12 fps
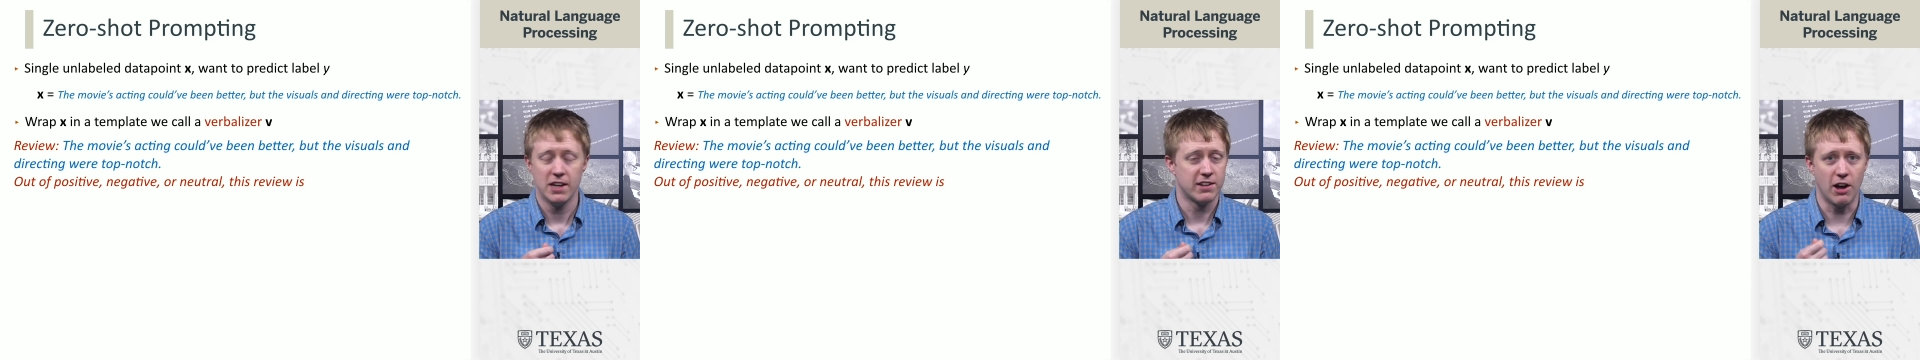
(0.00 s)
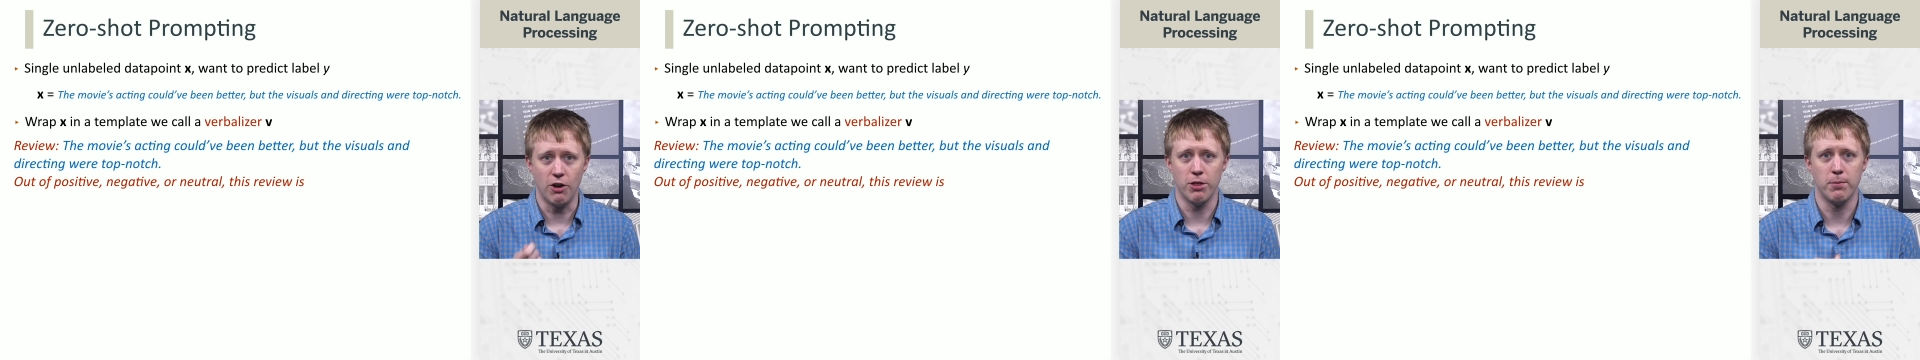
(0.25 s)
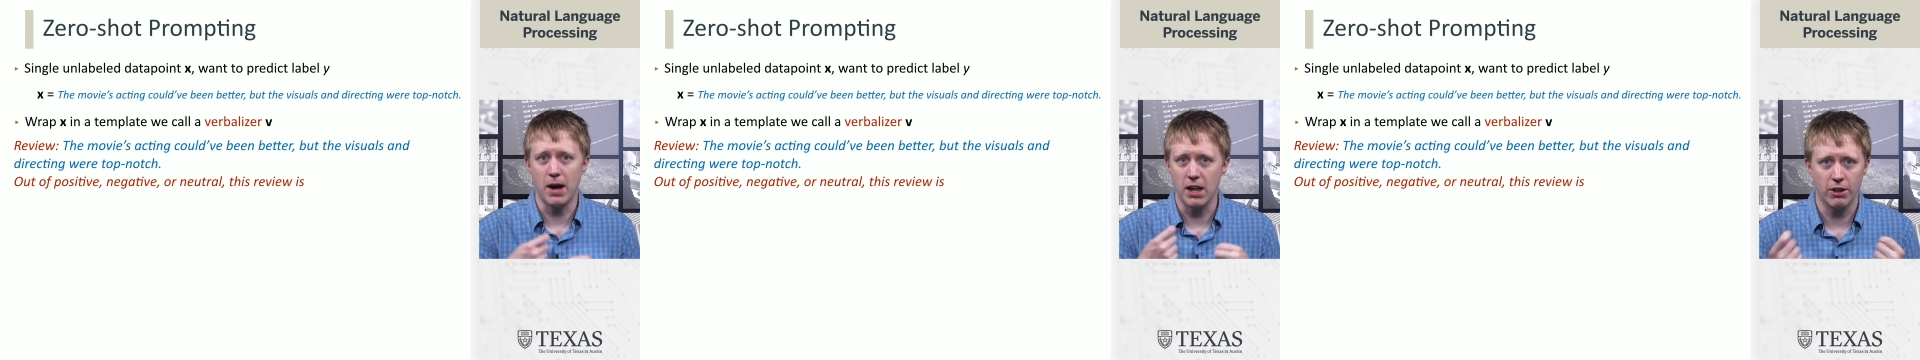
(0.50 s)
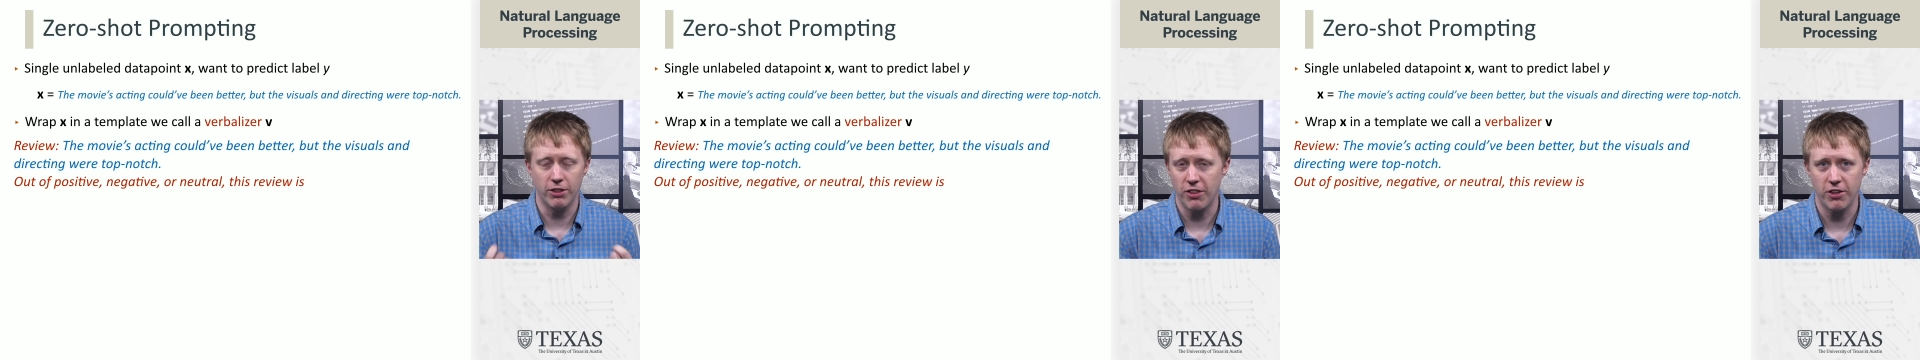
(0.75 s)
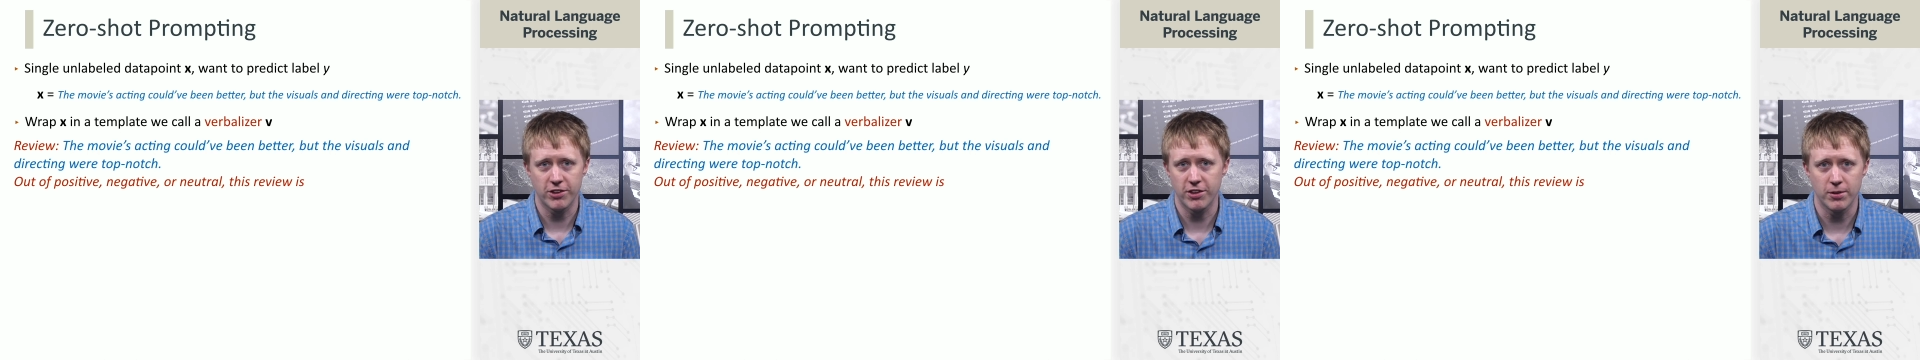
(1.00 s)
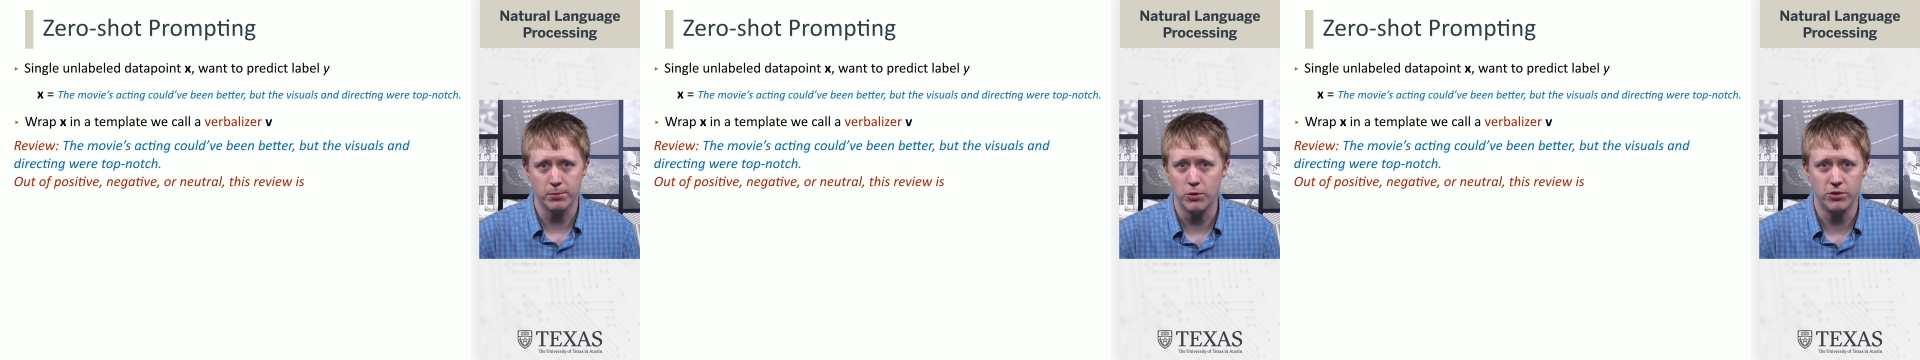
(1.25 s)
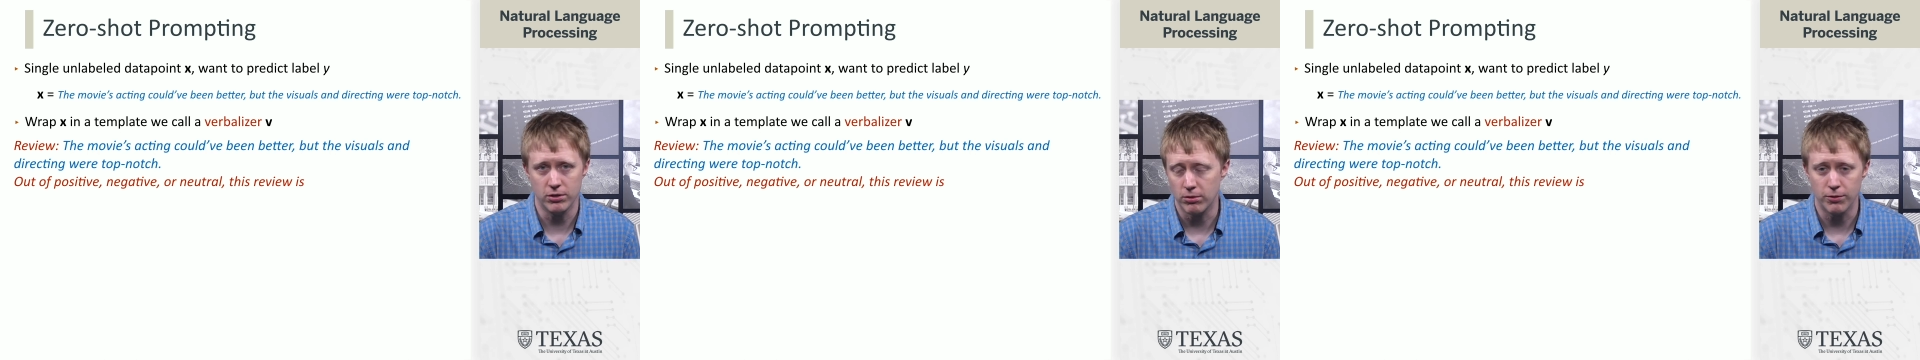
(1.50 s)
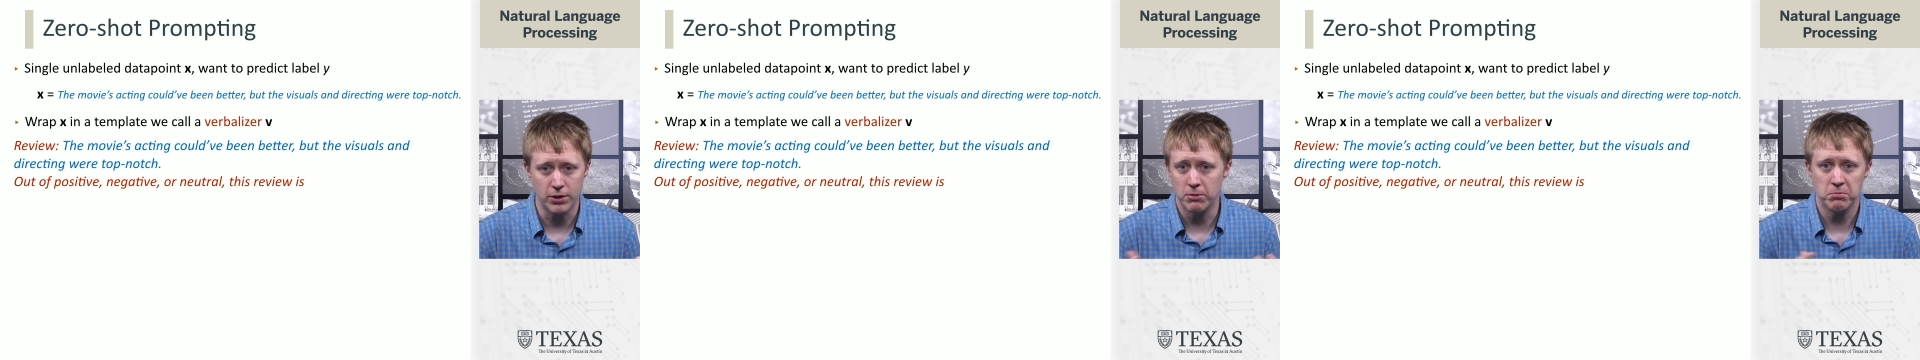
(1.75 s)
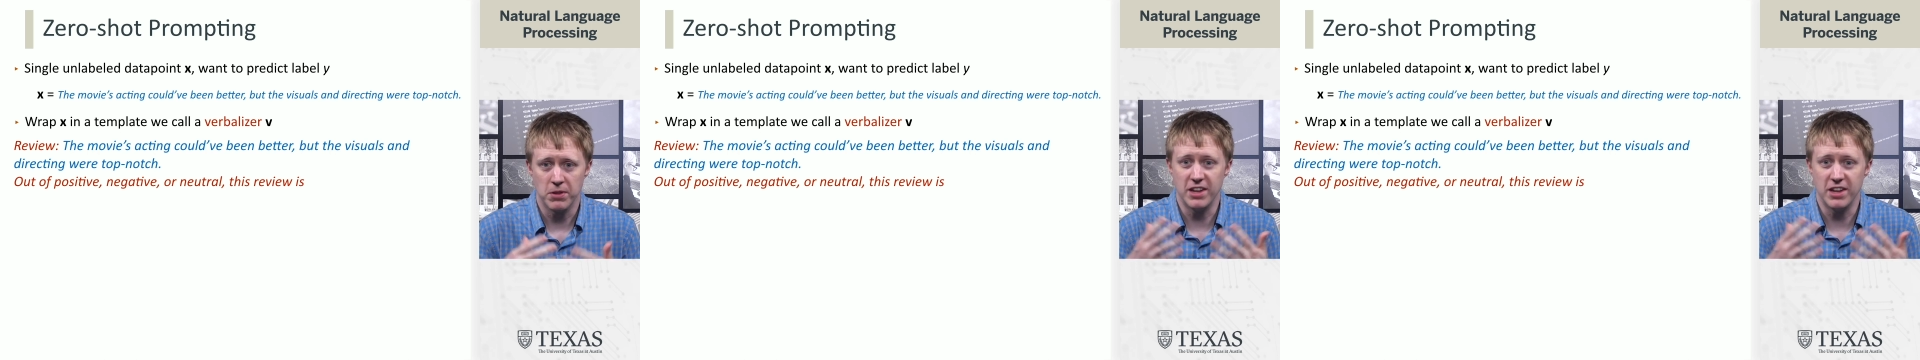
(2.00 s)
tell the model that this is a movie review.